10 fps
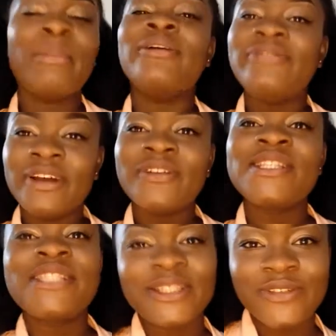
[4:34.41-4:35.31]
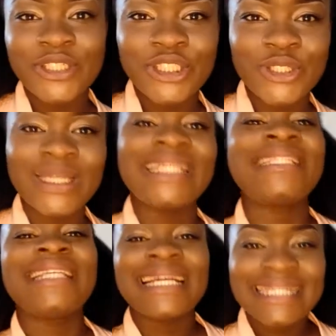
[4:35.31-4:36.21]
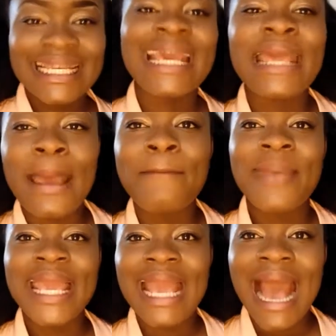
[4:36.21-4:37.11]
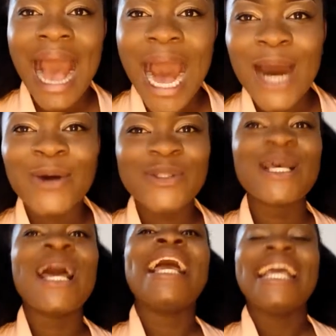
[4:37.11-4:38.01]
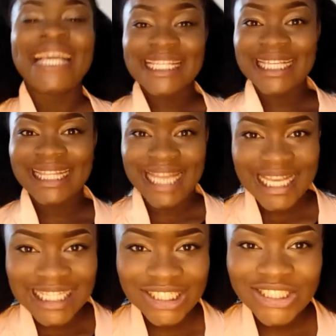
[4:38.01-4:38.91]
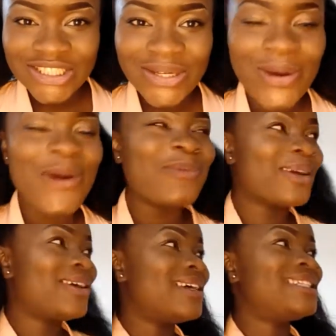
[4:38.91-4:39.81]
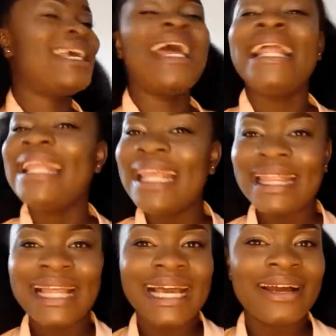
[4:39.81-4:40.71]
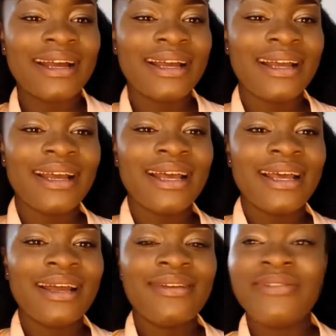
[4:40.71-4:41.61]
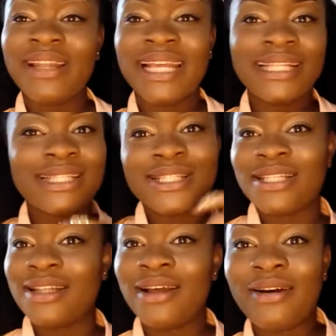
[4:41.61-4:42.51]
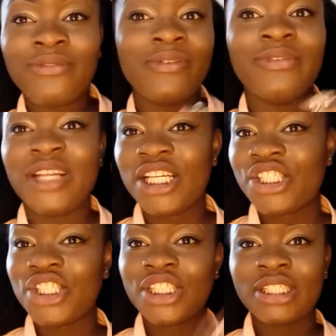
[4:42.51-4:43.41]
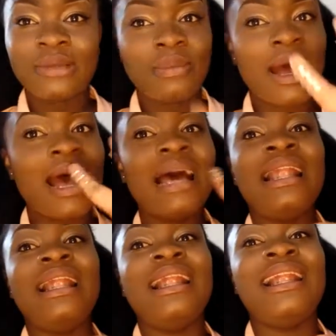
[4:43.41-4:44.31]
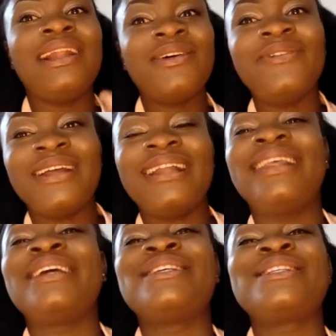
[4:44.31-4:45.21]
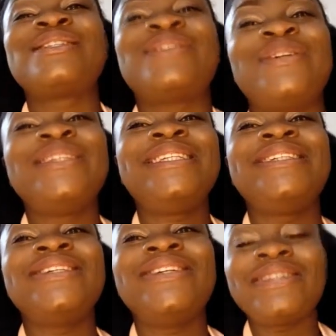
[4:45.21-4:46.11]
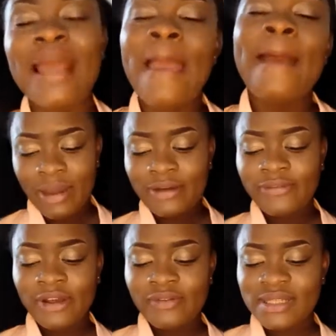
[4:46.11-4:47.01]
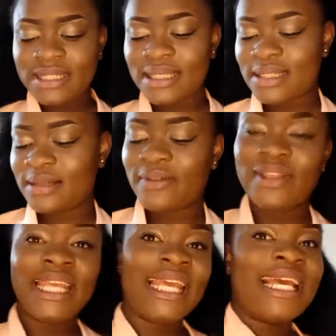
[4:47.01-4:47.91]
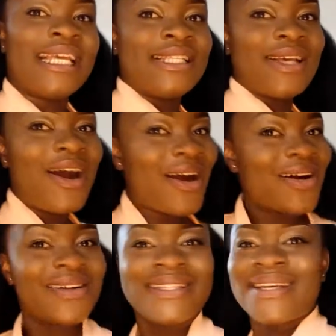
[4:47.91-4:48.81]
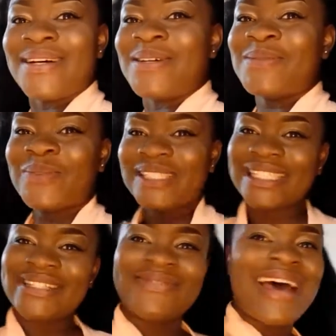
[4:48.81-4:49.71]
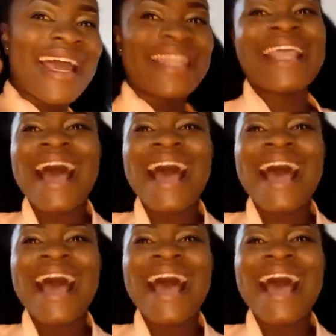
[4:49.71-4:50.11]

My favorite TV show is Take Me Out. It's a dating show. Oh my gosh, anything that relates to love, relationship, I love it. I think it's so cute. My favorite season of the year is autumn, which is right